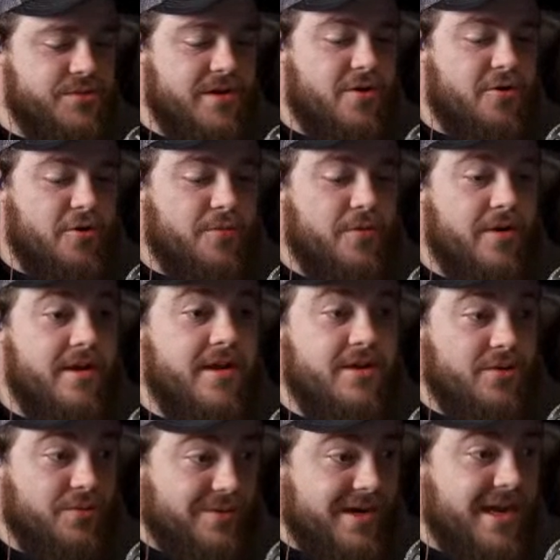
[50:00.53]
incorporate
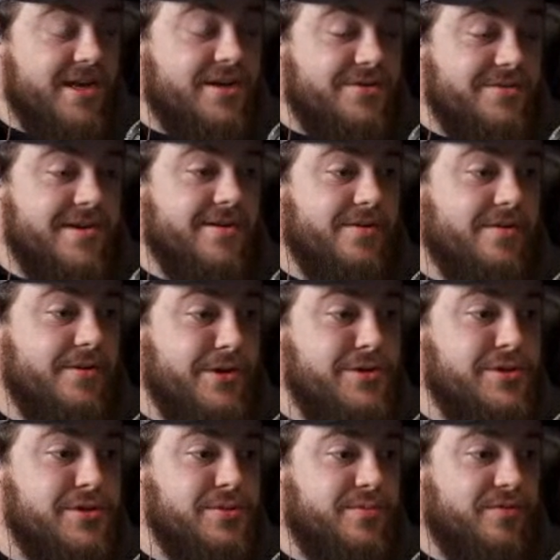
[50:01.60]
into what I do here on
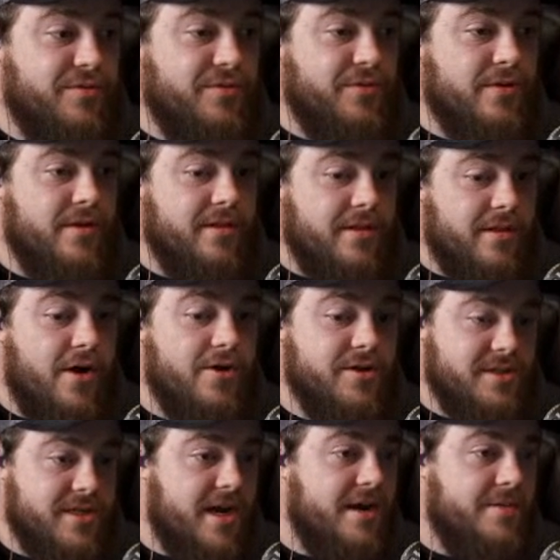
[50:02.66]
YouTube for a long
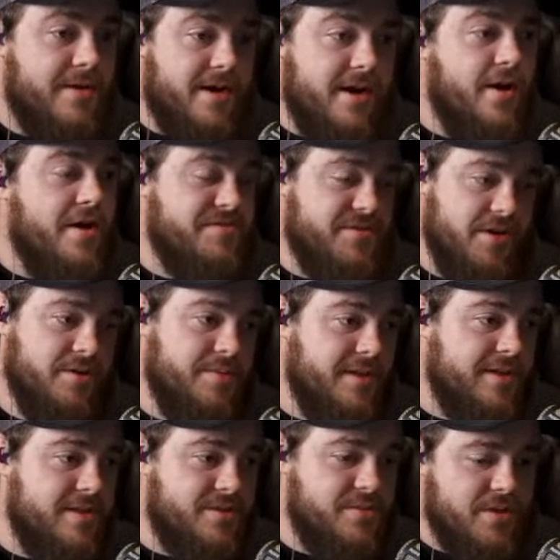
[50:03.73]
time. And I know I've talked
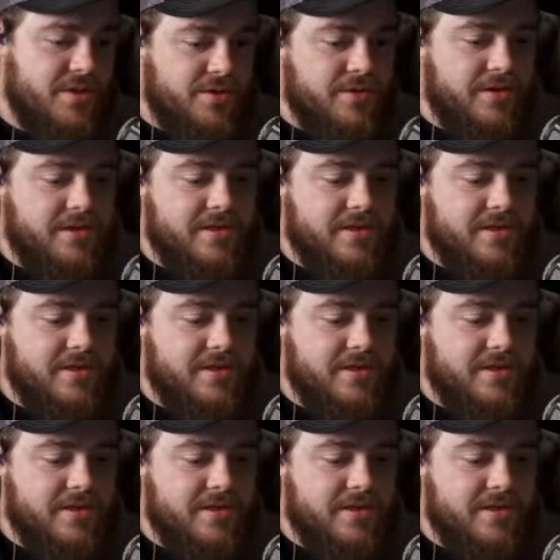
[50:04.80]
about this with you